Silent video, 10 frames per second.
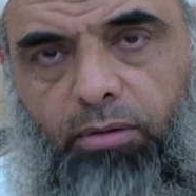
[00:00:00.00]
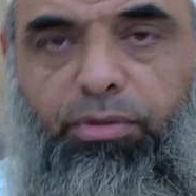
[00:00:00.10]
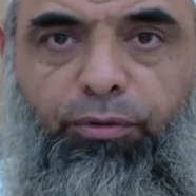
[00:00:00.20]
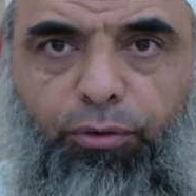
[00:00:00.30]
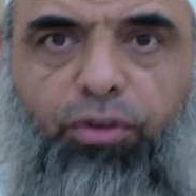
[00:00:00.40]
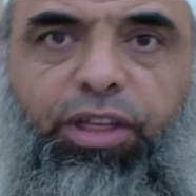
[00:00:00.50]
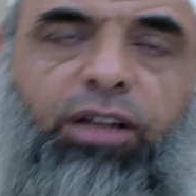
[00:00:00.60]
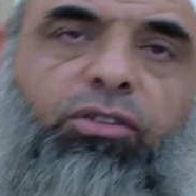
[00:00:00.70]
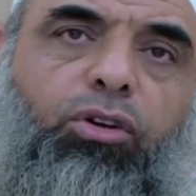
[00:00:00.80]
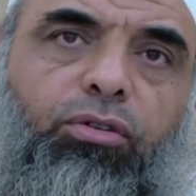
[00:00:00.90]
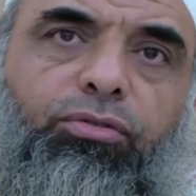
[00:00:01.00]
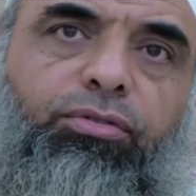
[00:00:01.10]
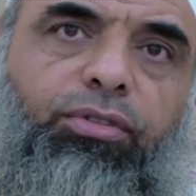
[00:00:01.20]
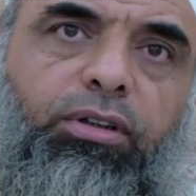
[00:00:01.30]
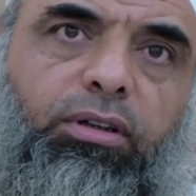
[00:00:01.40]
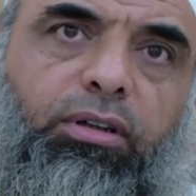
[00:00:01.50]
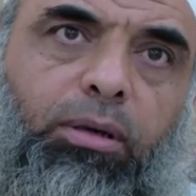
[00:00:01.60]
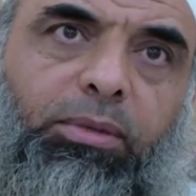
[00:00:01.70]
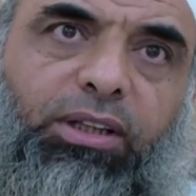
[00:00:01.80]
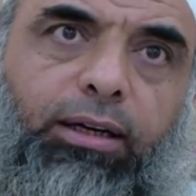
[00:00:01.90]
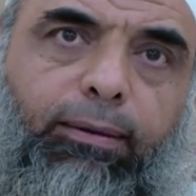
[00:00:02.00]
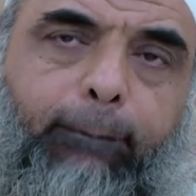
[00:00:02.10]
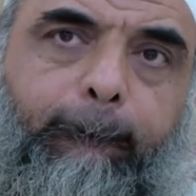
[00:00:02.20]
before the end of Ramadan.